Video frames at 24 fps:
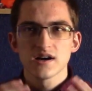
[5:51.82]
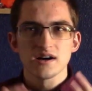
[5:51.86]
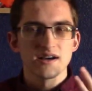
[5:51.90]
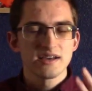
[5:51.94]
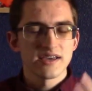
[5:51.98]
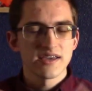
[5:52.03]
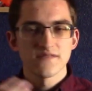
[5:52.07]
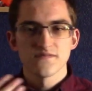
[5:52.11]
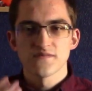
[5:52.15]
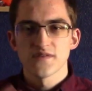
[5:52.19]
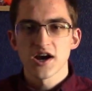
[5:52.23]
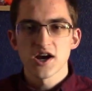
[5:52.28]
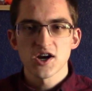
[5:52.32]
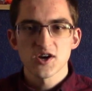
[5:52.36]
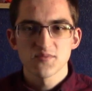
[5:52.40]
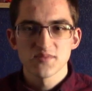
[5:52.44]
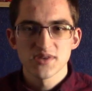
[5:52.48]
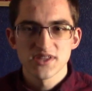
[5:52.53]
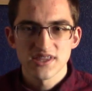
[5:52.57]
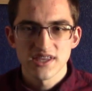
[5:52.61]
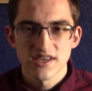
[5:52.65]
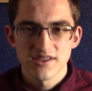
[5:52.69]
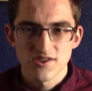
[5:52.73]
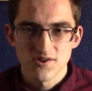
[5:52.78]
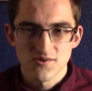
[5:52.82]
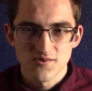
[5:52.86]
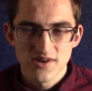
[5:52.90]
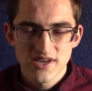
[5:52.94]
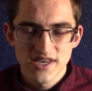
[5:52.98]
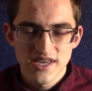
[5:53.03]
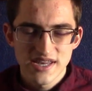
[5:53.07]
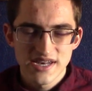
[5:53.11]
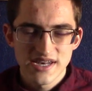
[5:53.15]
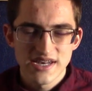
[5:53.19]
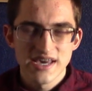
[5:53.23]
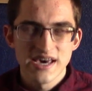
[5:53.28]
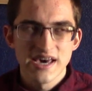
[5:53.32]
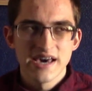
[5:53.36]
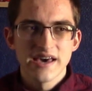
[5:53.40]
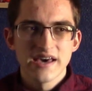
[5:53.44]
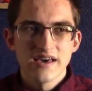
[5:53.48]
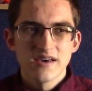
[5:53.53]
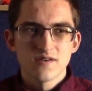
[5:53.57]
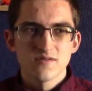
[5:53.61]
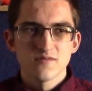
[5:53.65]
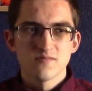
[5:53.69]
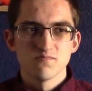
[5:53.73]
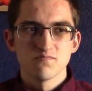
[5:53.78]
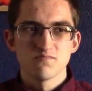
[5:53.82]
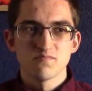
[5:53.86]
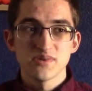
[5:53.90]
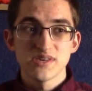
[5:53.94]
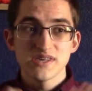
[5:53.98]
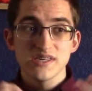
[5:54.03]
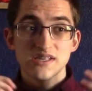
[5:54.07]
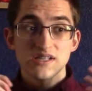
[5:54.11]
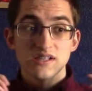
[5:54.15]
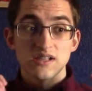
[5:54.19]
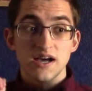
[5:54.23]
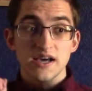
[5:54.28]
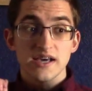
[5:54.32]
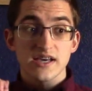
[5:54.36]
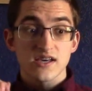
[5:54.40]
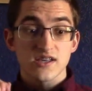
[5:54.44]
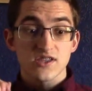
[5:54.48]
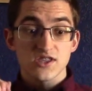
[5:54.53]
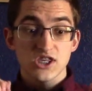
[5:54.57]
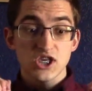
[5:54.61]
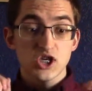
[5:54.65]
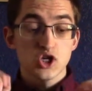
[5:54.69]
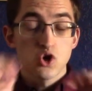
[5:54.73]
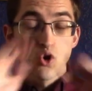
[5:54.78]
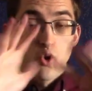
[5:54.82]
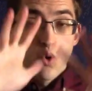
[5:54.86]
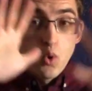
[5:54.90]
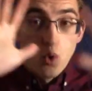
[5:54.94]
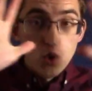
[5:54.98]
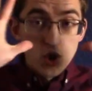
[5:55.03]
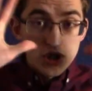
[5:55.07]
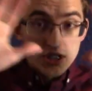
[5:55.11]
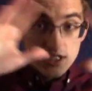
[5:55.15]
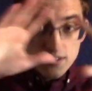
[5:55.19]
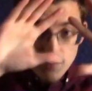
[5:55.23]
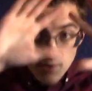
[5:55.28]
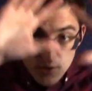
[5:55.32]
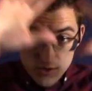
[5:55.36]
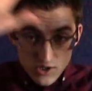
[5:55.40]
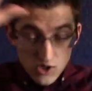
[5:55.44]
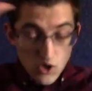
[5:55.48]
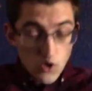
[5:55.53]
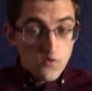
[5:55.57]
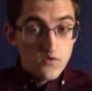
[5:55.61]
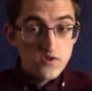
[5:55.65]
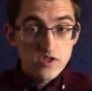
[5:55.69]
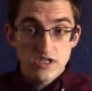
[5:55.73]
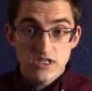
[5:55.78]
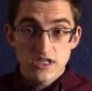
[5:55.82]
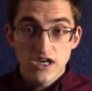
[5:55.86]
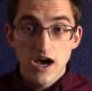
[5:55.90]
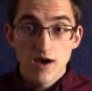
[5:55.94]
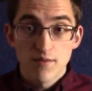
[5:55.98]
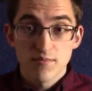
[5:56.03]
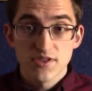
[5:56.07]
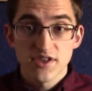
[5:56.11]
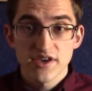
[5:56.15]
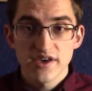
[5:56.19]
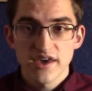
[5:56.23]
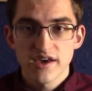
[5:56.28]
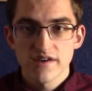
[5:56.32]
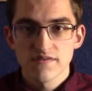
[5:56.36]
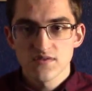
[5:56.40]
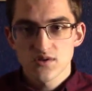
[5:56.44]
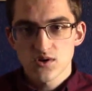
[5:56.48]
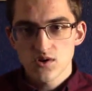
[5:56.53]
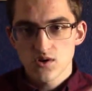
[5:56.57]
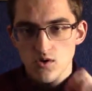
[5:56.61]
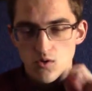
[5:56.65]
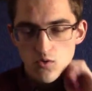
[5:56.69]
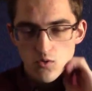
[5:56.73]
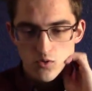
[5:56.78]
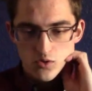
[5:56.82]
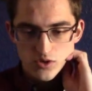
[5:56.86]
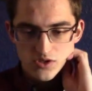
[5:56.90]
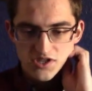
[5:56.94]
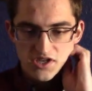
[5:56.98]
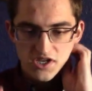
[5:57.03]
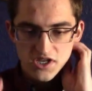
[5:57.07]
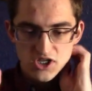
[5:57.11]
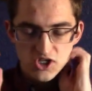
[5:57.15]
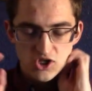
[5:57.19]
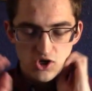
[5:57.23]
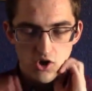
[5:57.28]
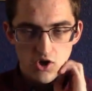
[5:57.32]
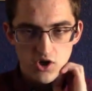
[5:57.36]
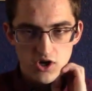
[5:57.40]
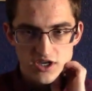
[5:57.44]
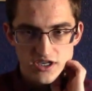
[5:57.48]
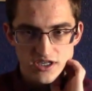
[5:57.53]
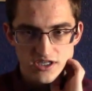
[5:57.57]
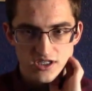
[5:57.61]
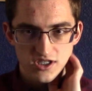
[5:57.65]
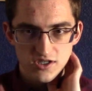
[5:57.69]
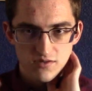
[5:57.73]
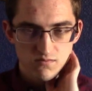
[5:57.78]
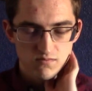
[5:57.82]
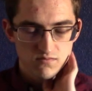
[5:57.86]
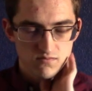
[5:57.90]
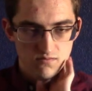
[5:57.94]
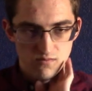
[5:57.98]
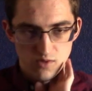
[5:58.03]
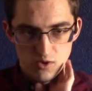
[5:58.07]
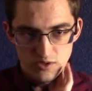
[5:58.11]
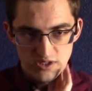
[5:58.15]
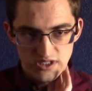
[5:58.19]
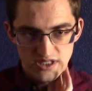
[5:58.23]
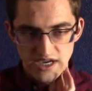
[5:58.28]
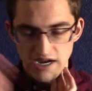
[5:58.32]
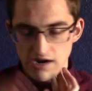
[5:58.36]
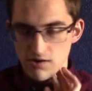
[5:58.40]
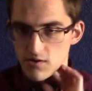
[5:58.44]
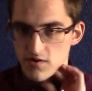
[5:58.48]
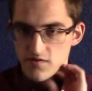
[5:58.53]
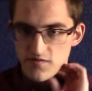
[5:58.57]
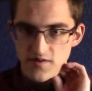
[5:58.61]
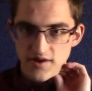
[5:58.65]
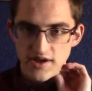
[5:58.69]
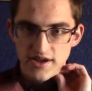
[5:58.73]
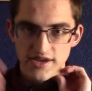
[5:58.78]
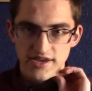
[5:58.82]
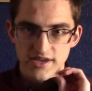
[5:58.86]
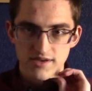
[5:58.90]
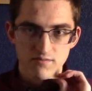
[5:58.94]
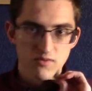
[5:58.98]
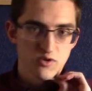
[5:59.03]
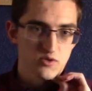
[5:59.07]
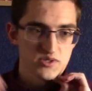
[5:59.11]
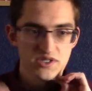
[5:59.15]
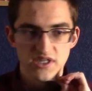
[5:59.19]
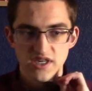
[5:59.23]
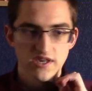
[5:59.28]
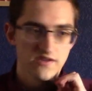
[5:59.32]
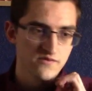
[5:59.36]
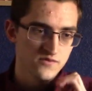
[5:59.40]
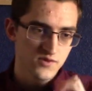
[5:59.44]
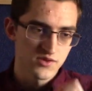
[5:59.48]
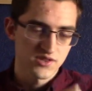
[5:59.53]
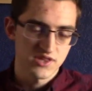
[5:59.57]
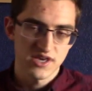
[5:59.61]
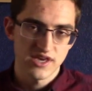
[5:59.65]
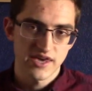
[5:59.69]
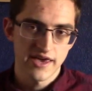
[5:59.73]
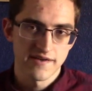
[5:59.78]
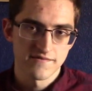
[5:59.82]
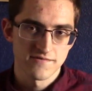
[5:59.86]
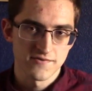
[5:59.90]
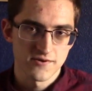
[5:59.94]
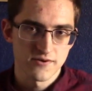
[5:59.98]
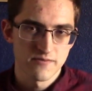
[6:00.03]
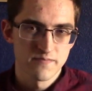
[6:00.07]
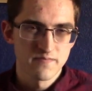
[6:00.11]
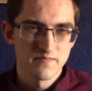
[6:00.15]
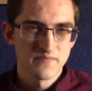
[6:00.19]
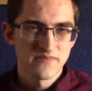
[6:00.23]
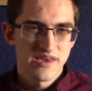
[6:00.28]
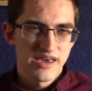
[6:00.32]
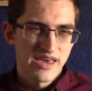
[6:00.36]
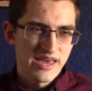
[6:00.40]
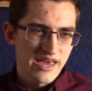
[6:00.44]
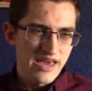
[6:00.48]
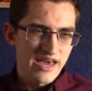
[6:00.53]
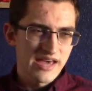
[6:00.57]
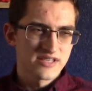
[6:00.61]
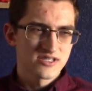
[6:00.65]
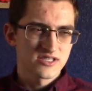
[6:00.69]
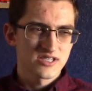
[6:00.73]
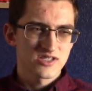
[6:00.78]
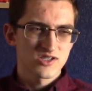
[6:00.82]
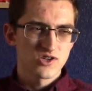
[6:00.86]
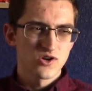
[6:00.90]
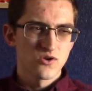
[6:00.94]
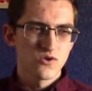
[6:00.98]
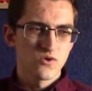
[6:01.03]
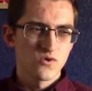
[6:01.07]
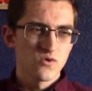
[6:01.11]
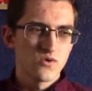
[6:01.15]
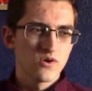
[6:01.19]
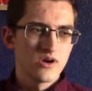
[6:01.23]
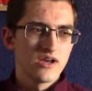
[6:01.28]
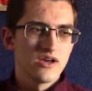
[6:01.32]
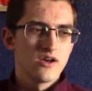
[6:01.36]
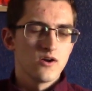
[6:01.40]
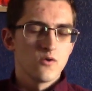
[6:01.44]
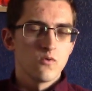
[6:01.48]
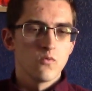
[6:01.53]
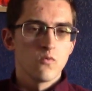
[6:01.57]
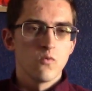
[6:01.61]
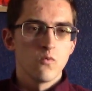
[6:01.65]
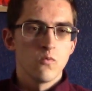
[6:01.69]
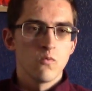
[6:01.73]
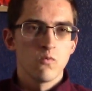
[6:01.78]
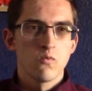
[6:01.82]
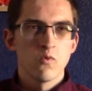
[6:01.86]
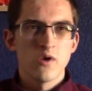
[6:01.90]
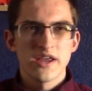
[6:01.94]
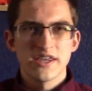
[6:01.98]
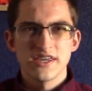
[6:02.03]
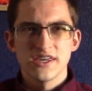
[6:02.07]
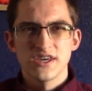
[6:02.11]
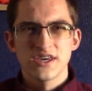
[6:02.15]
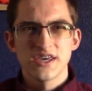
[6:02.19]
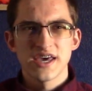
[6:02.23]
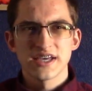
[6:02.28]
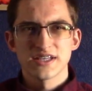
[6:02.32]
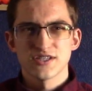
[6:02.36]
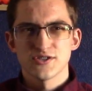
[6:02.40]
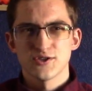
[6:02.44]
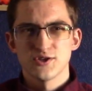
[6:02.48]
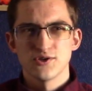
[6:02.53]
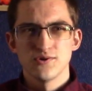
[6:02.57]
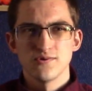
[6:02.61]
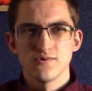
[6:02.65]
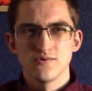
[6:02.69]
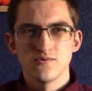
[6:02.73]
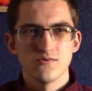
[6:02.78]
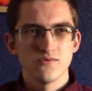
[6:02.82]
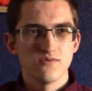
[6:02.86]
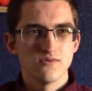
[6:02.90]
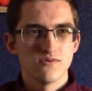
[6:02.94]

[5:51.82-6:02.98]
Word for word: environment that they're in be like the coolest, most over-the-top thing ever, or the darkest, most terrifying, most evil thing ever. And so, when you get to